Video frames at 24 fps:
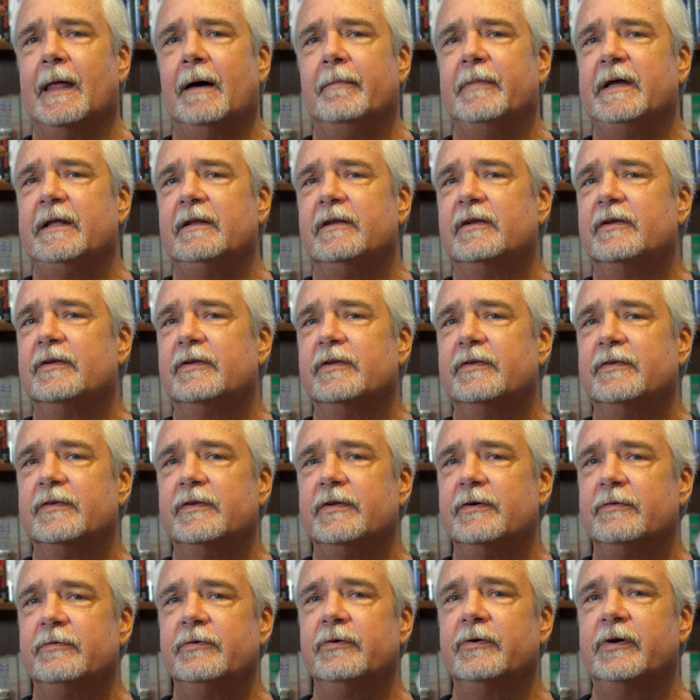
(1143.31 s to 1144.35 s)
I mean,
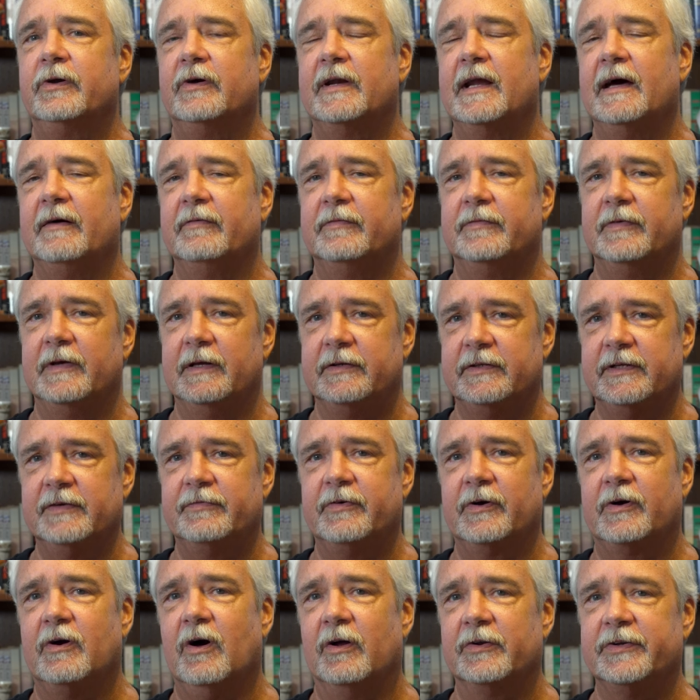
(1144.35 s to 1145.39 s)
they're really going to have a
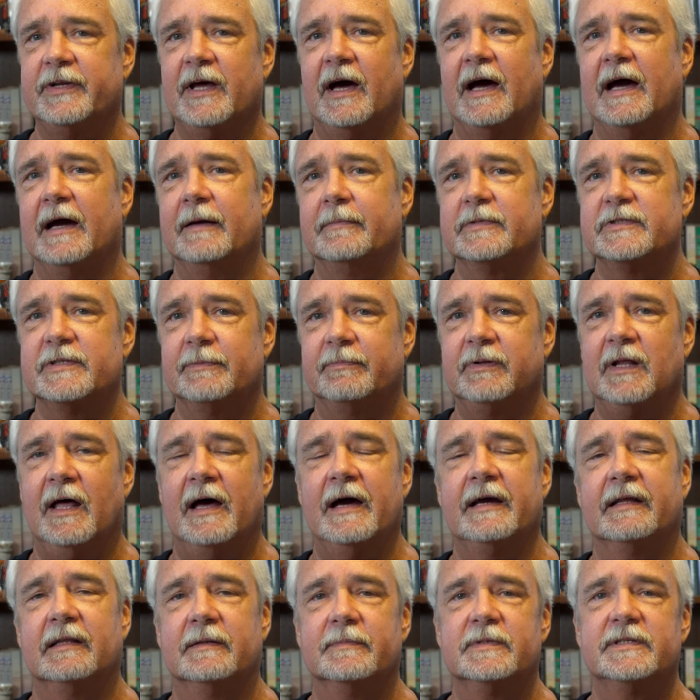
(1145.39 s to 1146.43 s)
difficult time
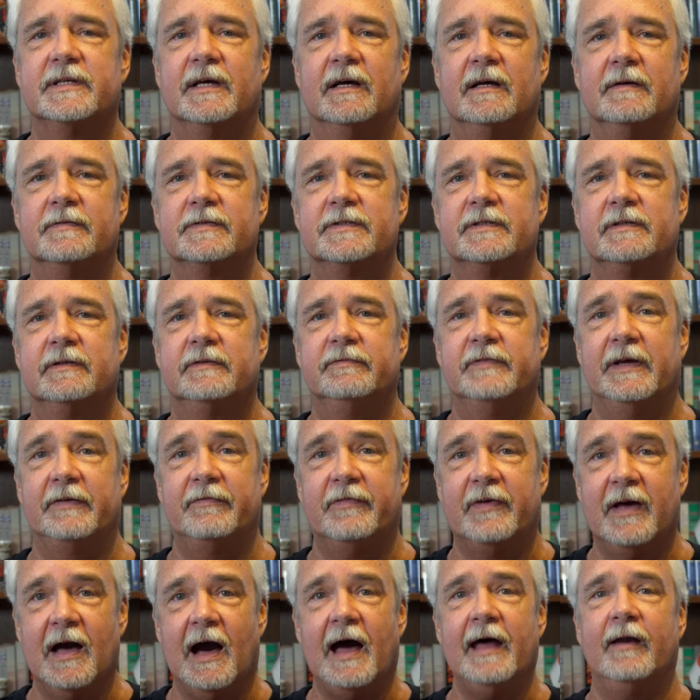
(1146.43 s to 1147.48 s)
supplying themselves.
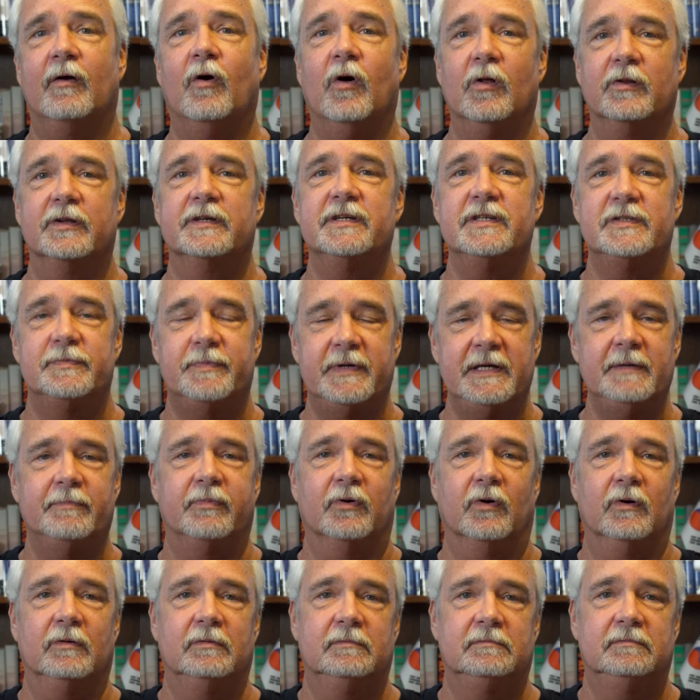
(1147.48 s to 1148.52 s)
They've got all these
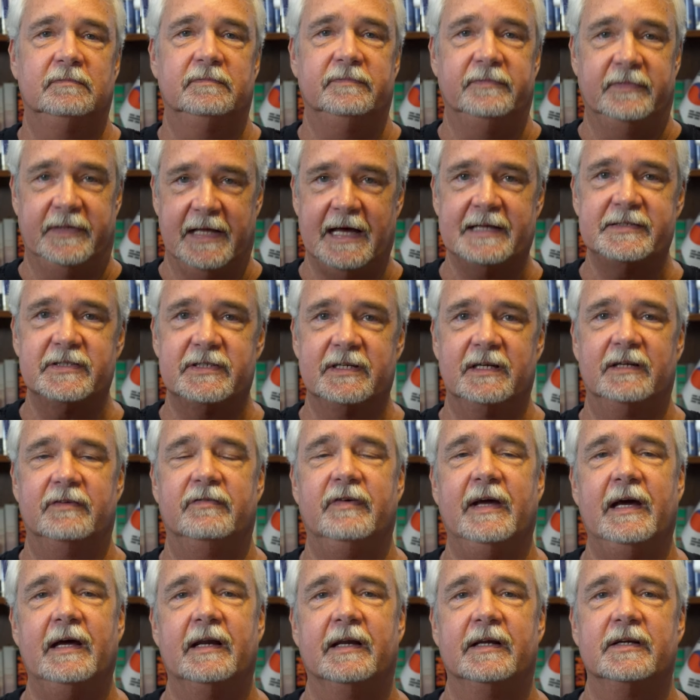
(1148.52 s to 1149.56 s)
people. That's an
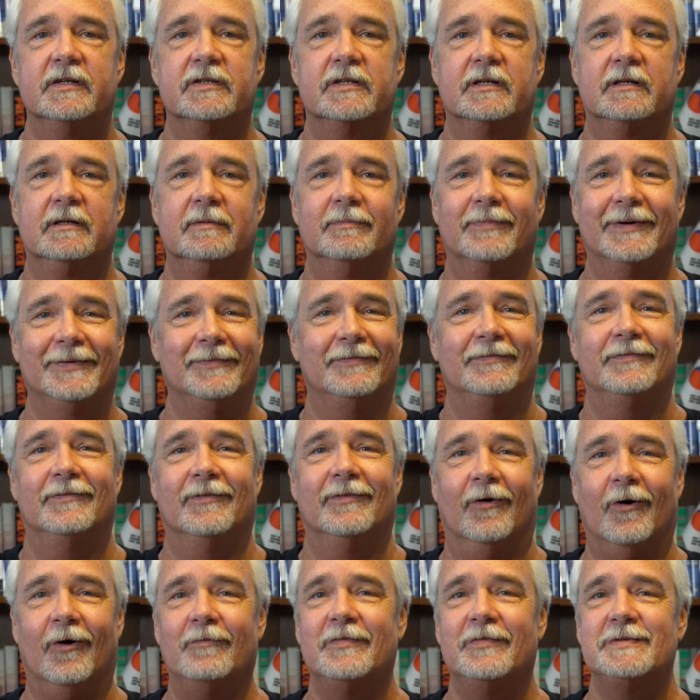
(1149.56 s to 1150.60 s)
advantage. But
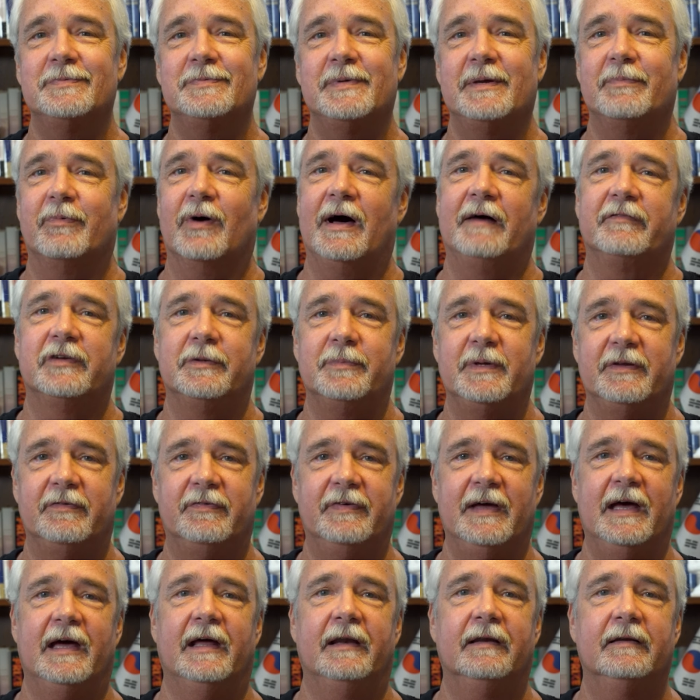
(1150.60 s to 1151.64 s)
all these people have to be
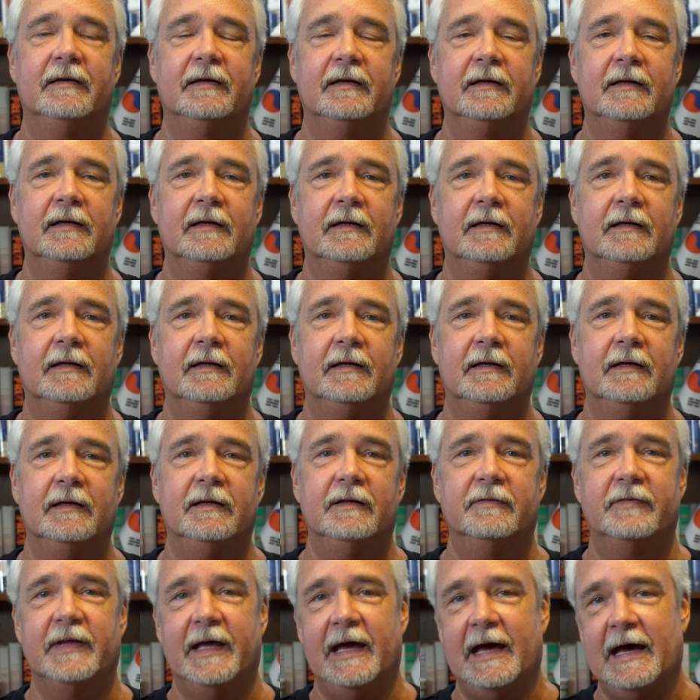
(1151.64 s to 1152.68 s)
fed.
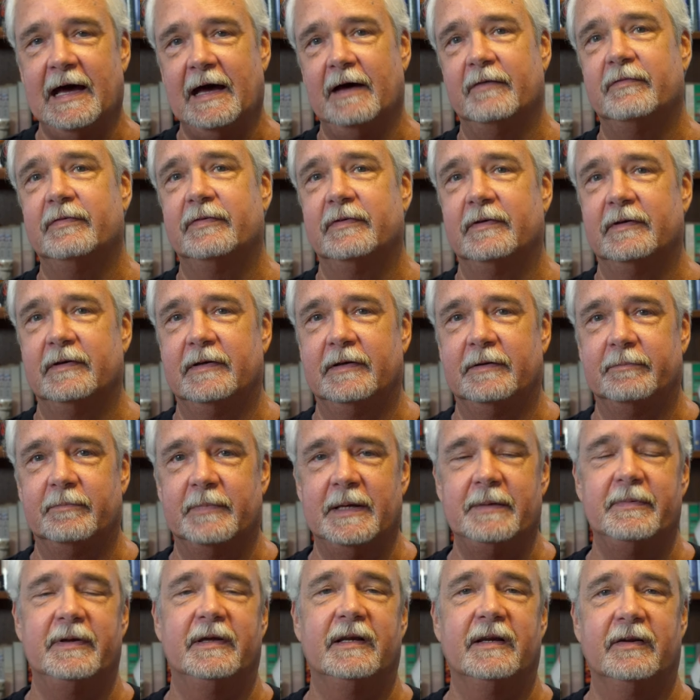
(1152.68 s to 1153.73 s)
They have
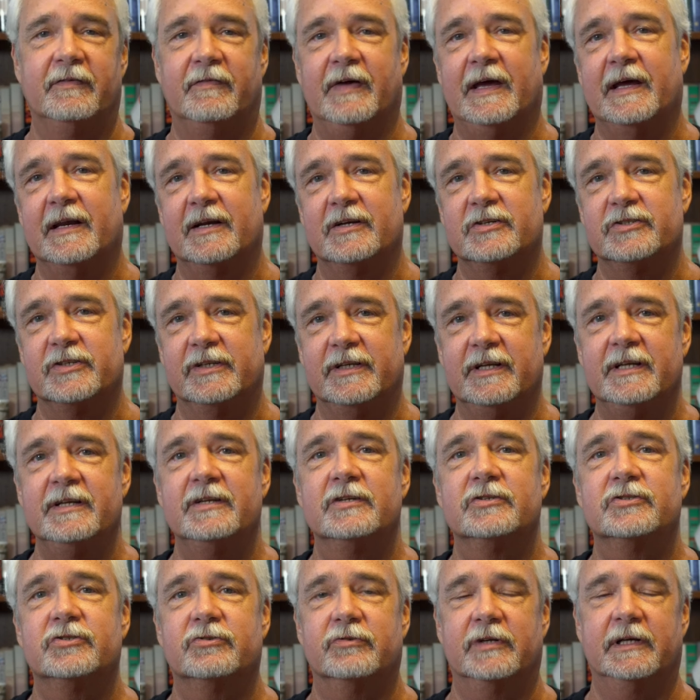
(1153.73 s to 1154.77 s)
maybe an advantage in
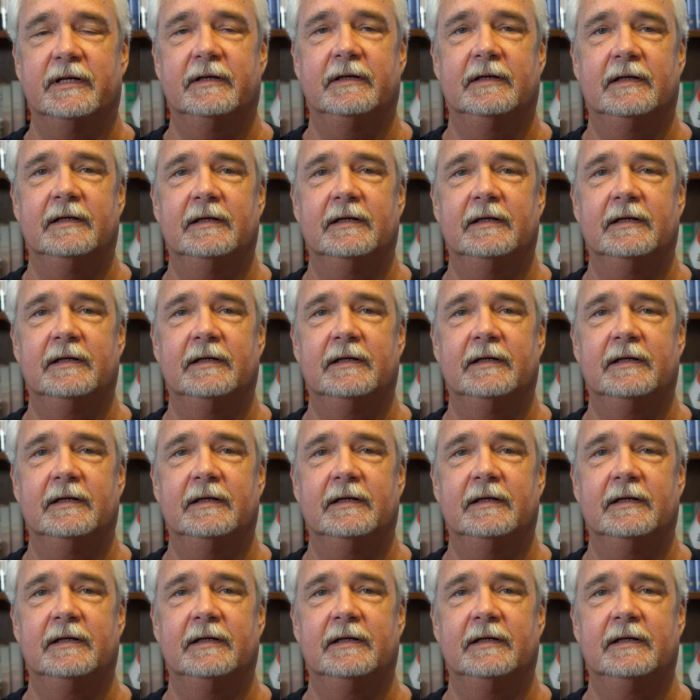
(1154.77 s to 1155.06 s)
industry.